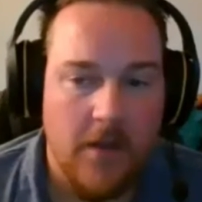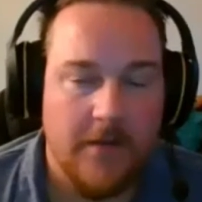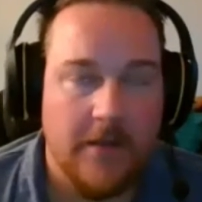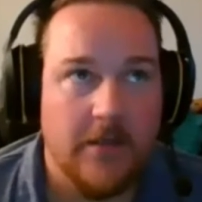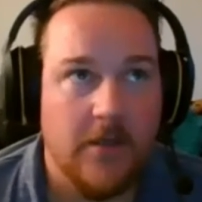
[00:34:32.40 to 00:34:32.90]

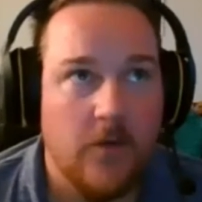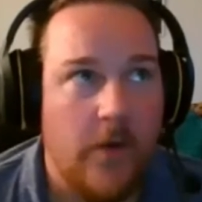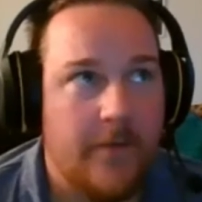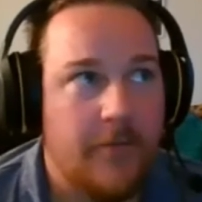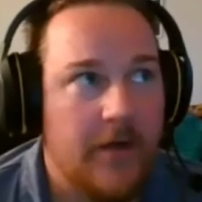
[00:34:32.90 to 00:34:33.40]
That's a good
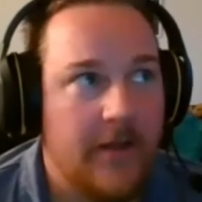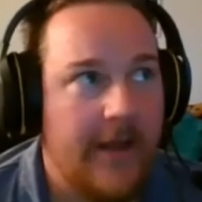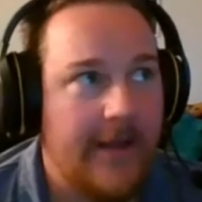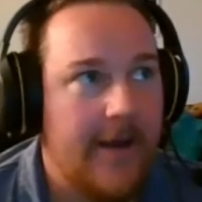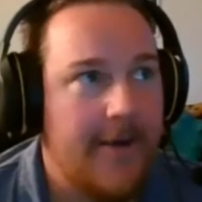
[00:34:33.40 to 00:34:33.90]
way to put it.
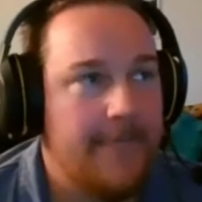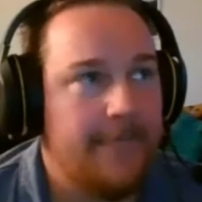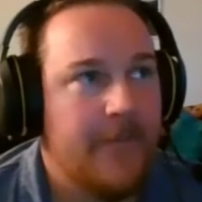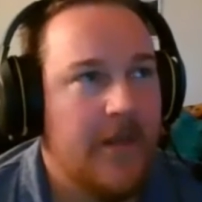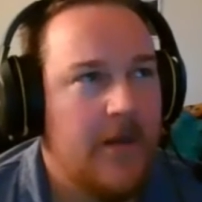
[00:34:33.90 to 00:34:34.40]
Like,
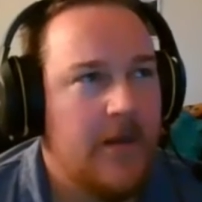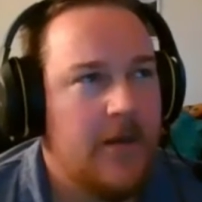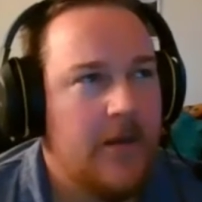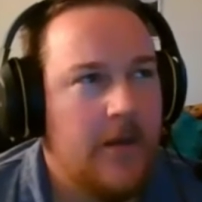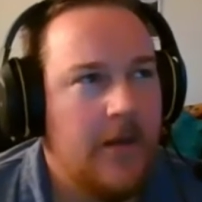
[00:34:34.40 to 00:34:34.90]

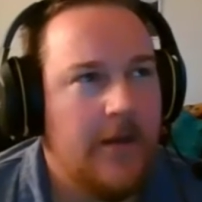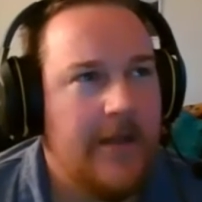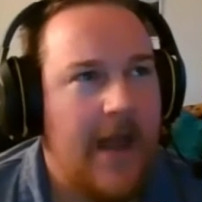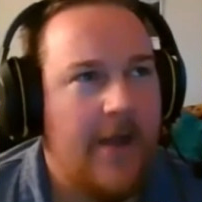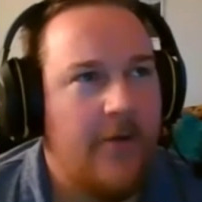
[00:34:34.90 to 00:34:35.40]

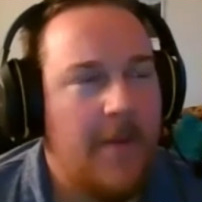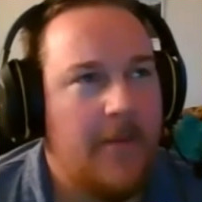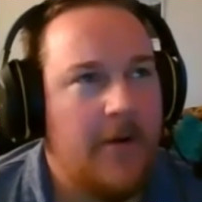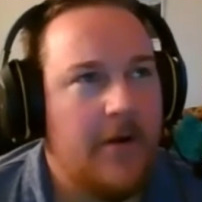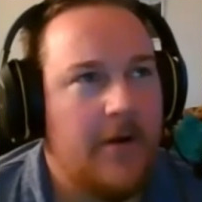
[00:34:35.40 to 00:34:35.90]
yeah, I
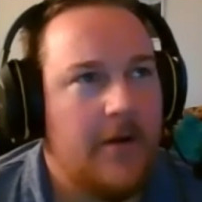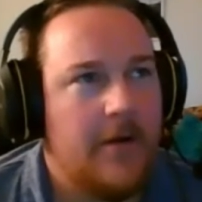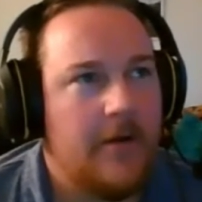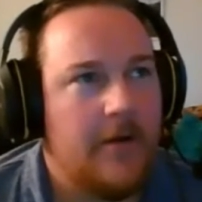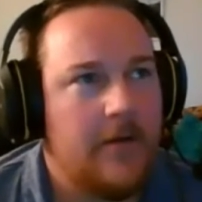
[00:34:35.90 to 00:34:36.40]
remember
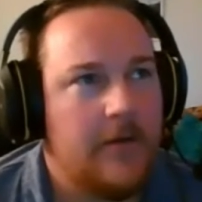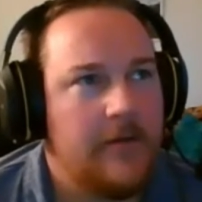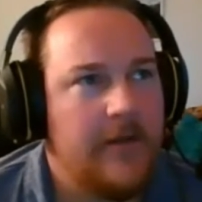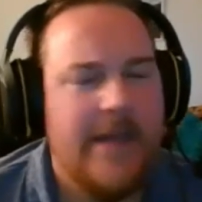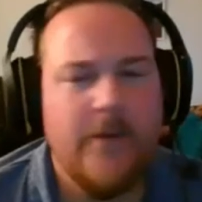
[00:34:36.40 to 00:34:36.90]

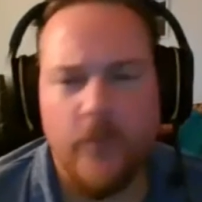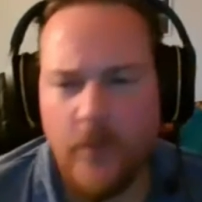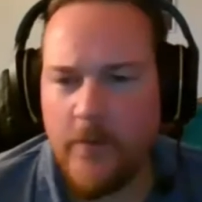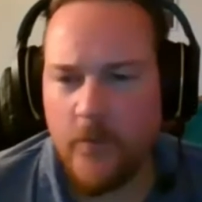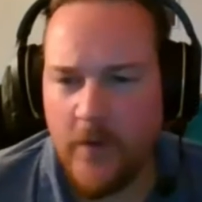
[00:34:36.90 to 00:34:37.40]

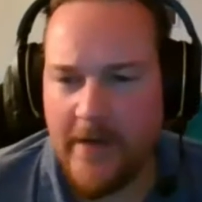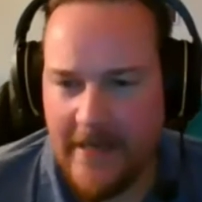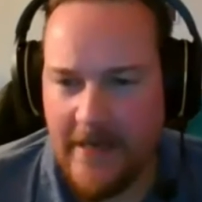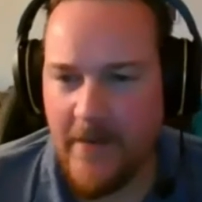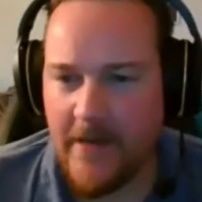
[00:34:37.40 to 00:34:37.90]
when
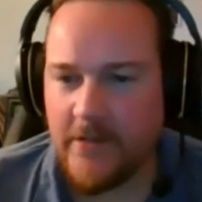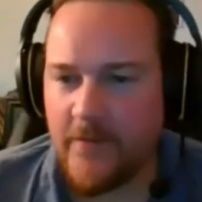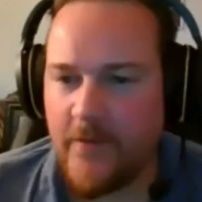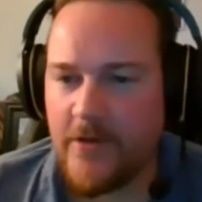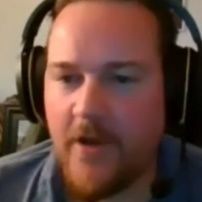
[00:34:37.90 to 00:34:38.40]
emails
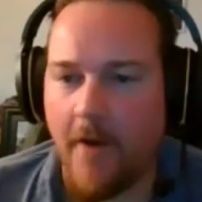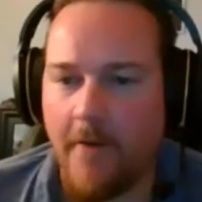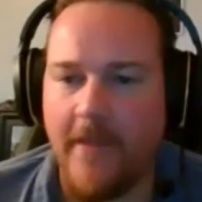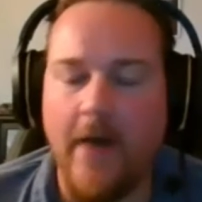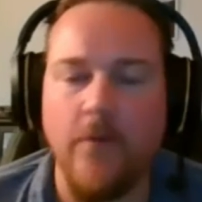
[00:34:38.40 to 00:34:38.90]
first
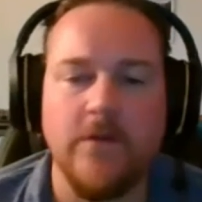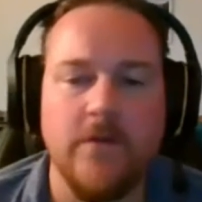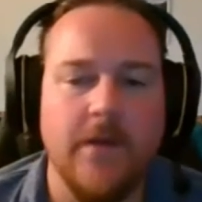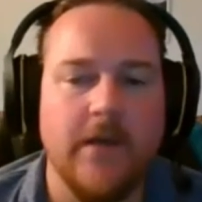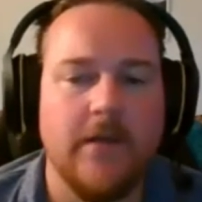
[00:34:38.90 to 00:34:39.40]
started, that was
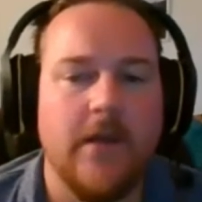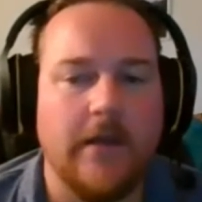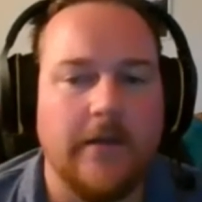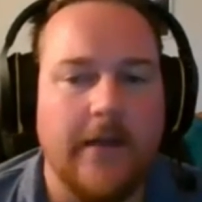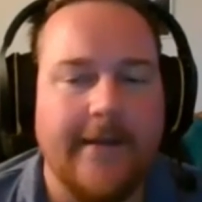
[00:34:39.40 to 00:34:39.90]
a big
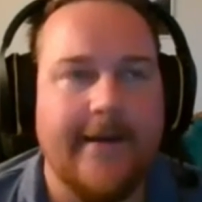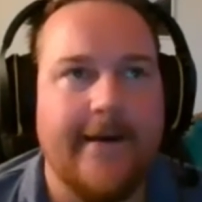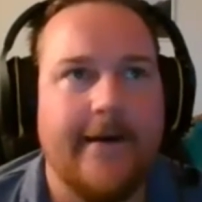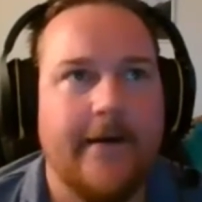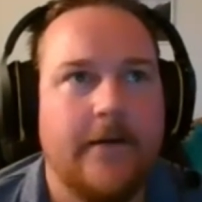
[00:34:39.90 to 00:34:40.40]
thing. Like
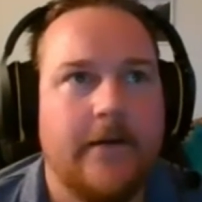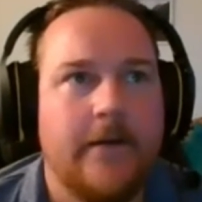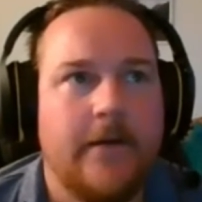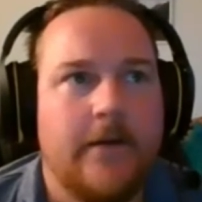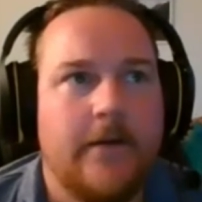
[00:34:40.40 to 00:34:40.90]

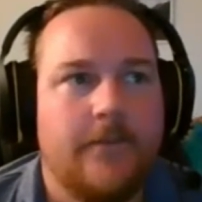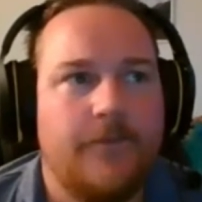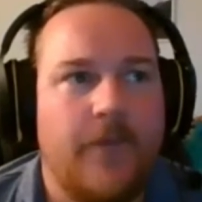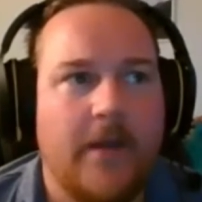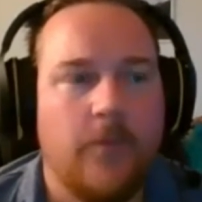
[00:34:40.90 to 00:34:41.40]

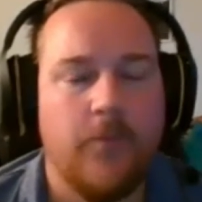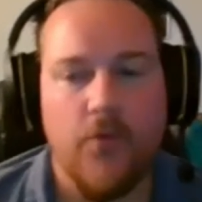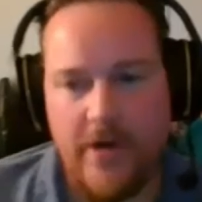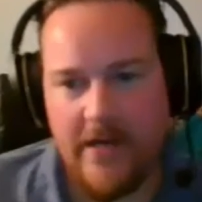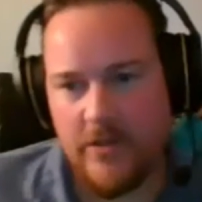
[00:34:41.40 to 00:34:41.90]

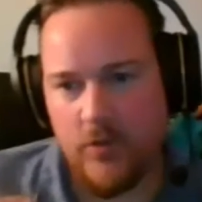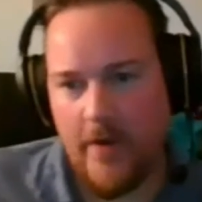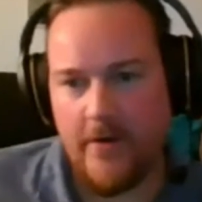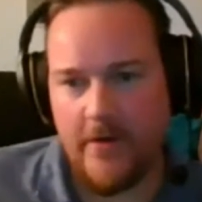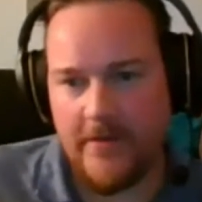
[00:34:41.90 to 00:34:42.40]

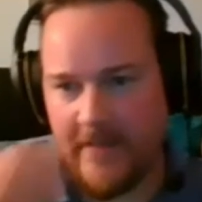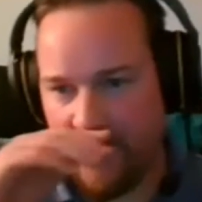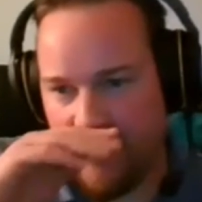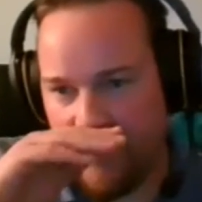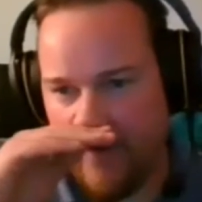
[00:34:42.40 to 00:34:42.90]
pre-Twitter and
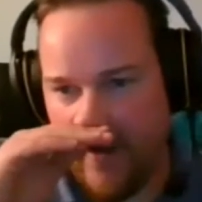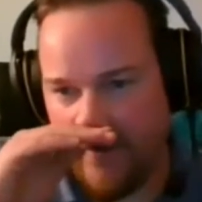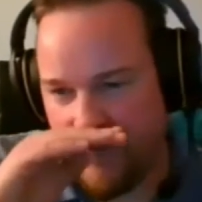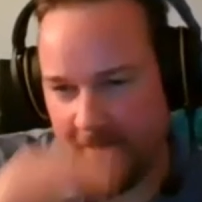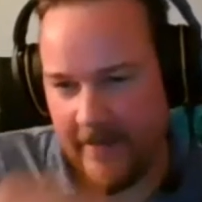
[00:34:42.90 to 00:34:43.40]
stuff, if I
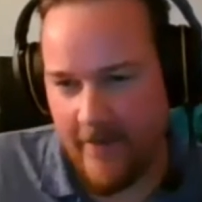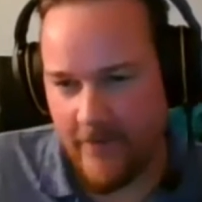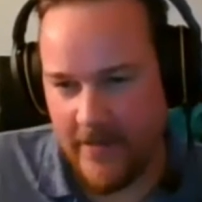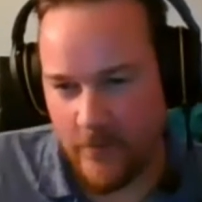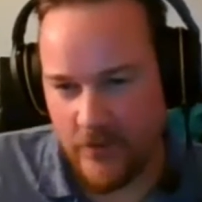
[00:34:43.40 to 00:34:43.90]
feel like
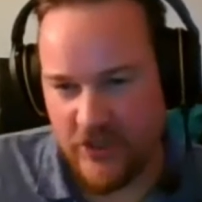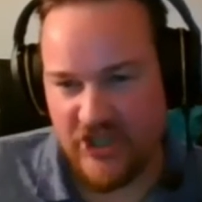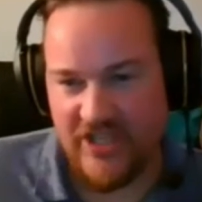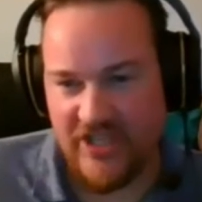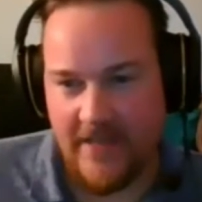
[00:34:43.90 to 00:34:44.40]
everything was
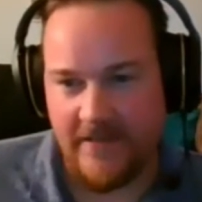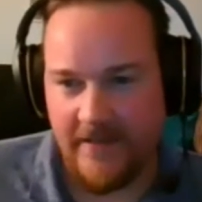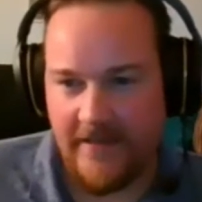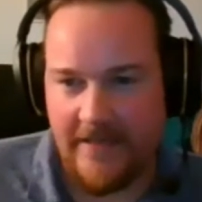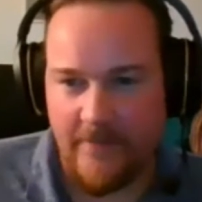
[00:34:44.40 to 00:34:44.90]
just sent in
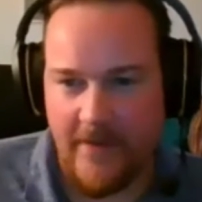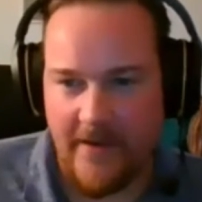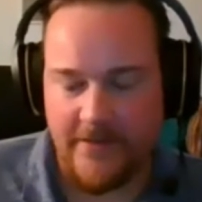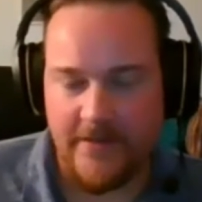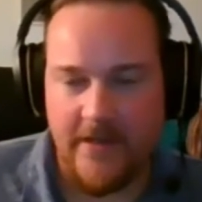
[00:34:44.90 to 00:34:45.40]

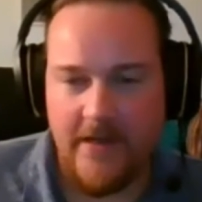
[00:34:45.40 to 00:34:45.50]
emails,